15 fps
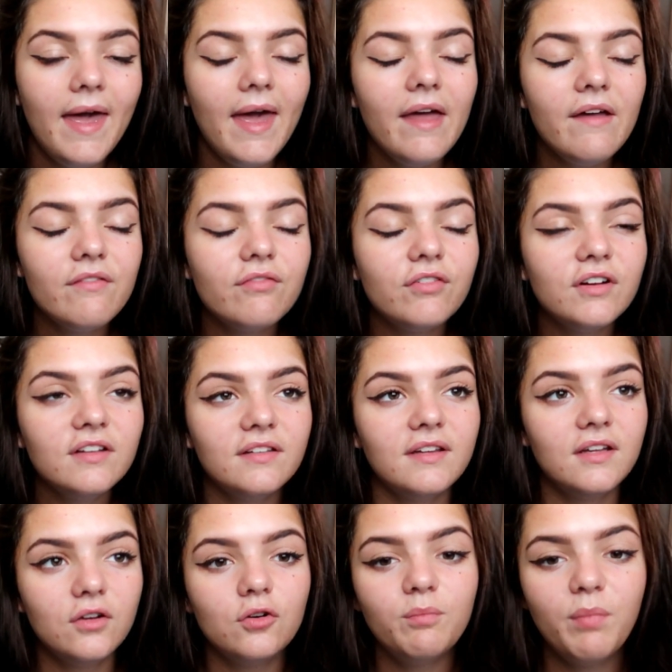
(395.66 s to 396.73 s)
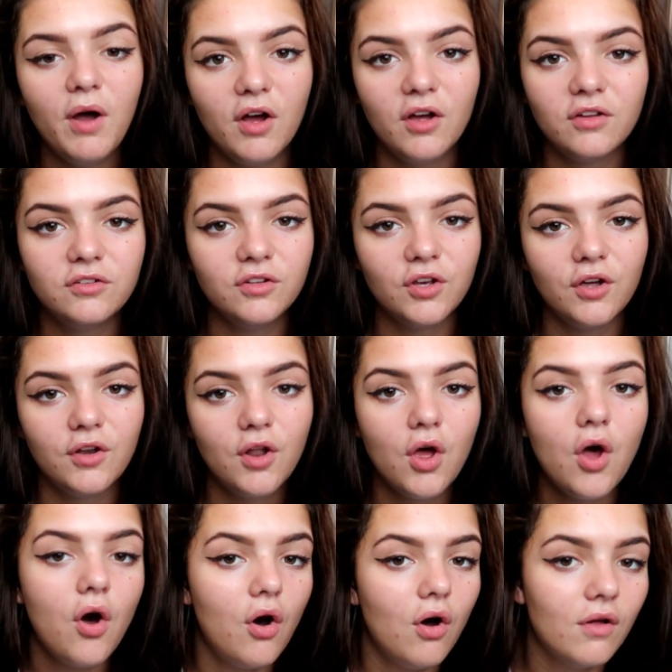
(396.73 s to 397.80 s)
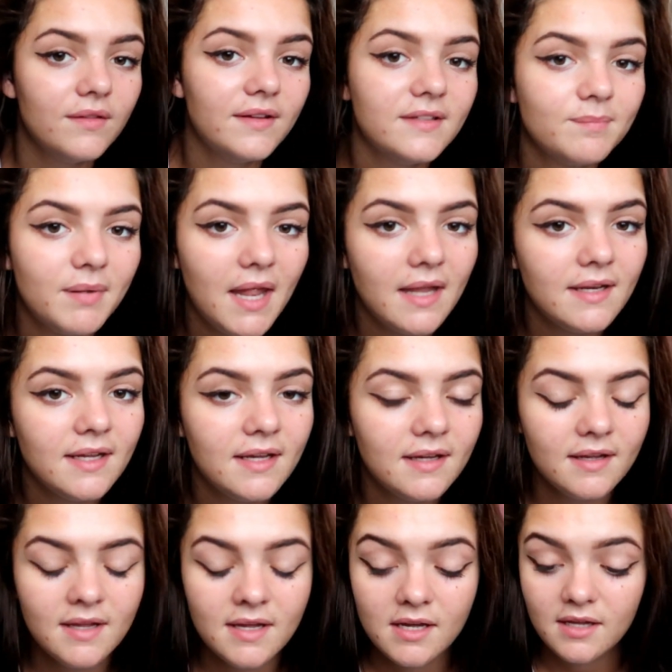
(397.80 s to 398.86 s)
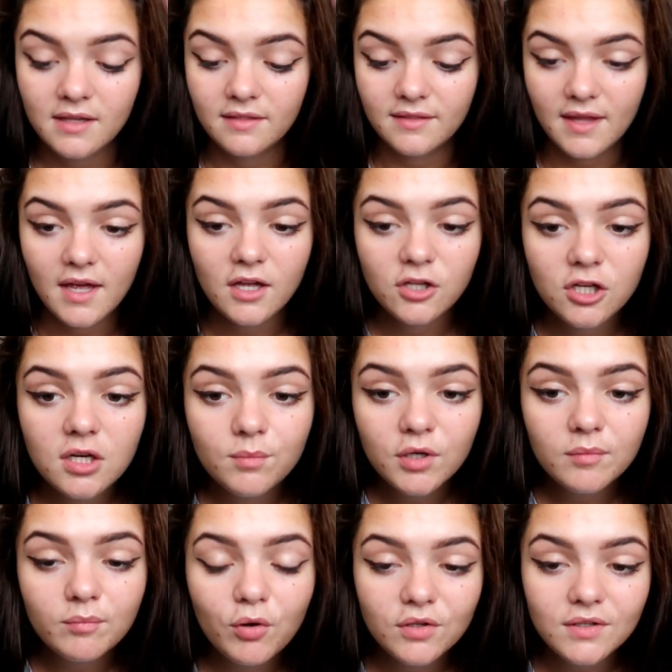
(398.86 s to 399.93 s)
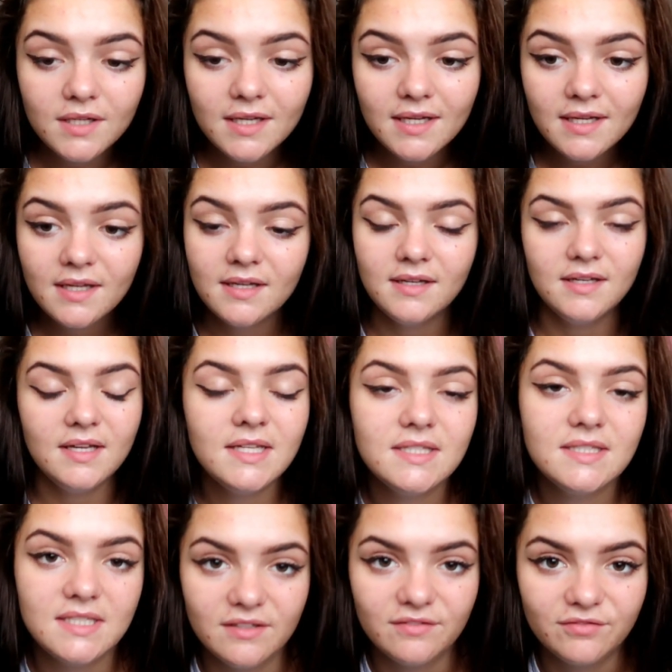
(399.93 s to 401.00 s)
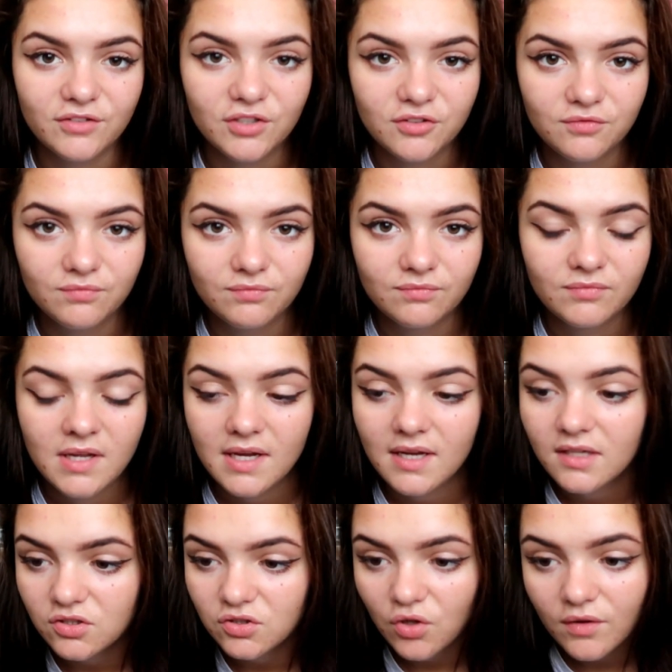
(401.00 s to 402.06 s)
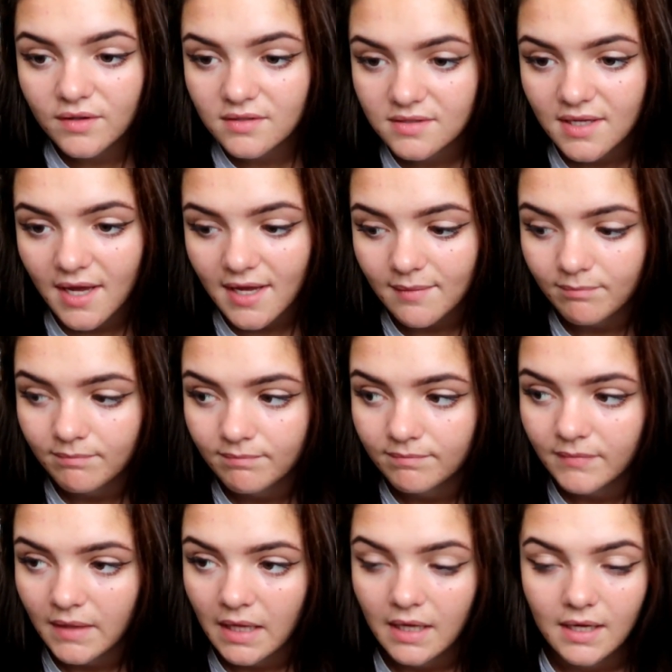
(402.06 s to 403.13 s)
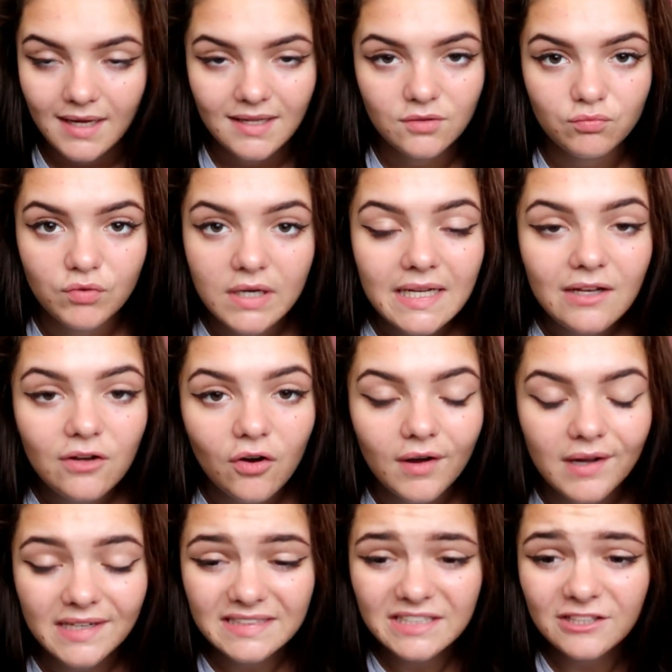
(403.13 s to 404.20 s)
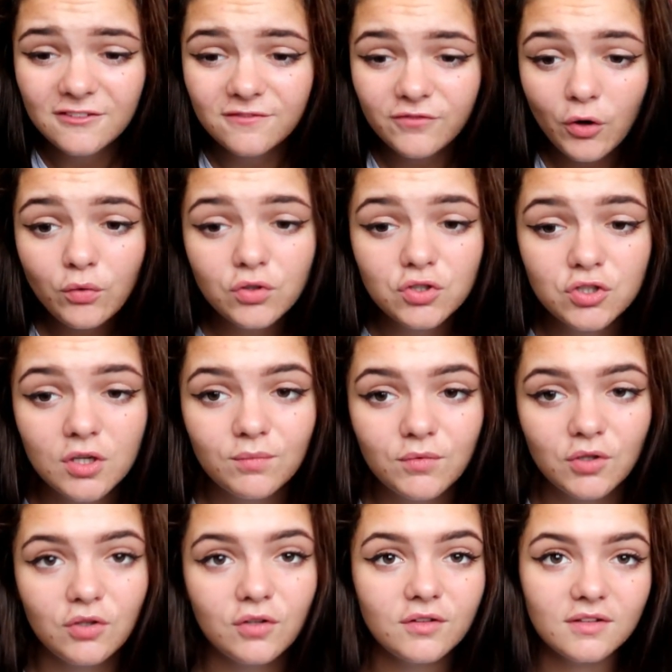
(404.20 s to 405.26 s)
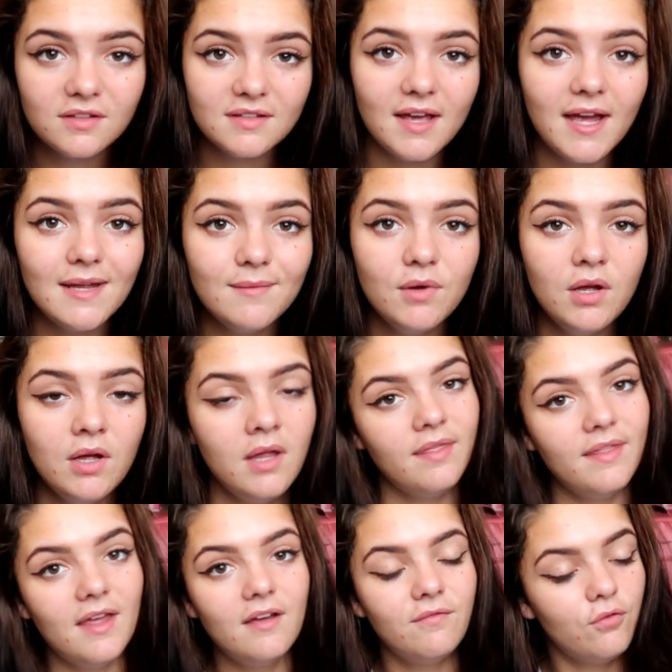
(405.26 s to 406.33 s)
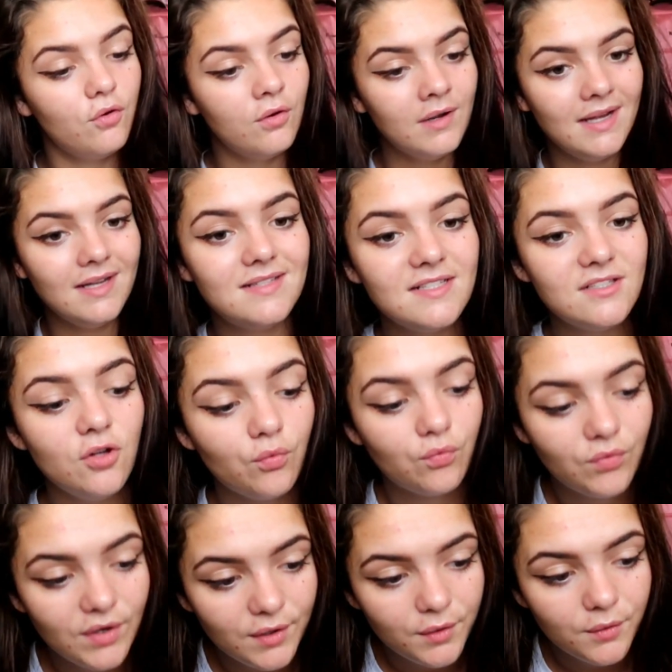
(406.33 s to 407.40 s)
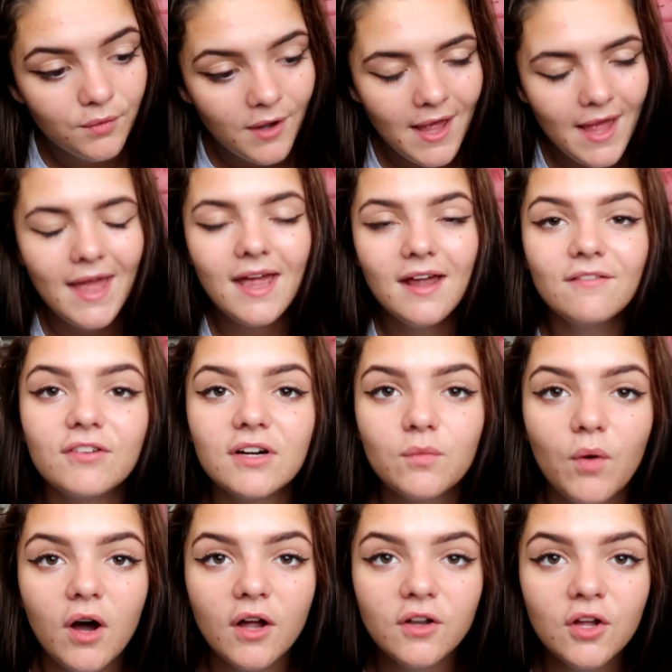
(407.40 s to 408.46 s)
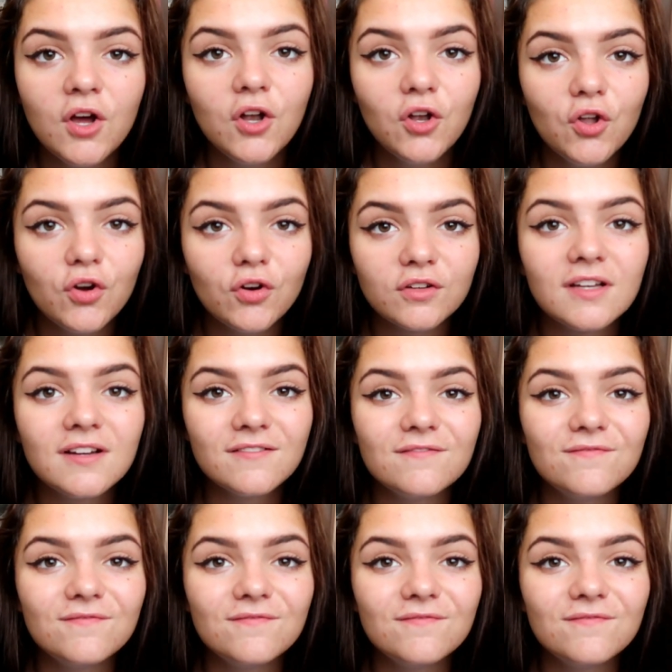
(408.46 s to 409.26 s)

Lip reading: every single person on this planet, their human body is different. It's not the same. It's really not. And this is photoshopped to look the same, therefore it is not real. Everyone looks